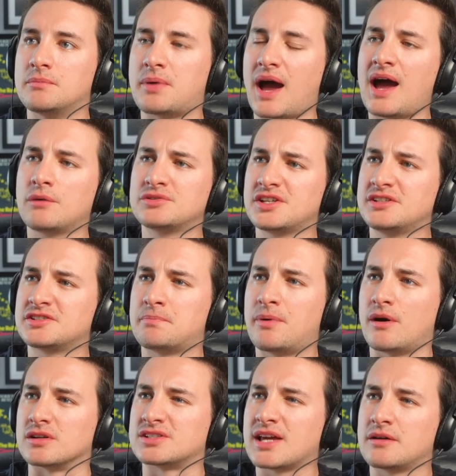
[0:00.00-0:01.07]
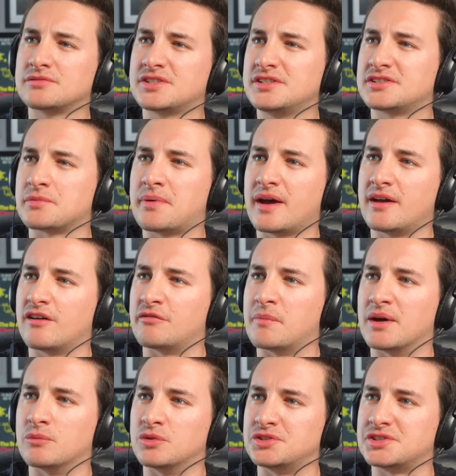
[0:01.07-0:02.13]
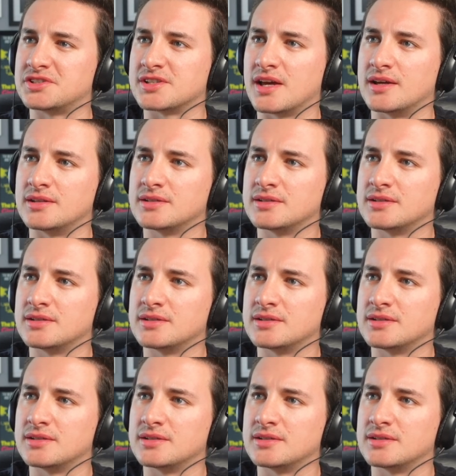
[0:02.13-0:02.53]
But how was he as a boss? How was he as a payoff man? Would you say?